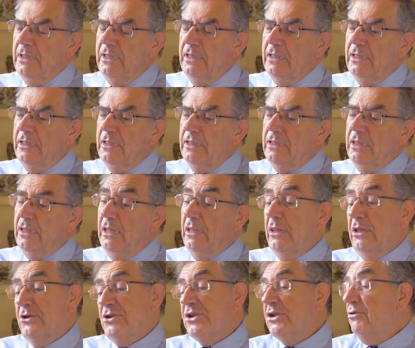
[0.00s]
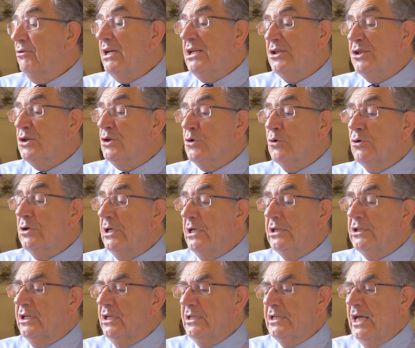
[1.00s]
uh, there's a great story
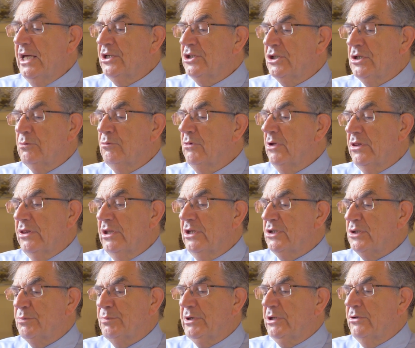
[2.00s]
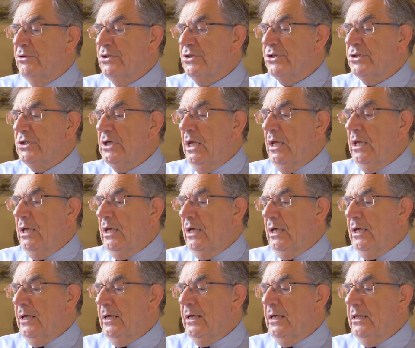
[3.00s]
in connection with this because
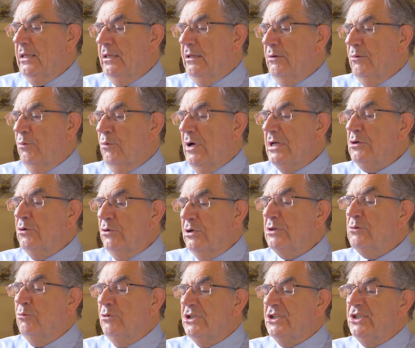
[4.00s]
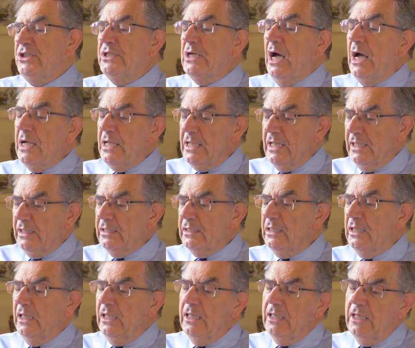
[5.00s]
uh, when Owen was dying,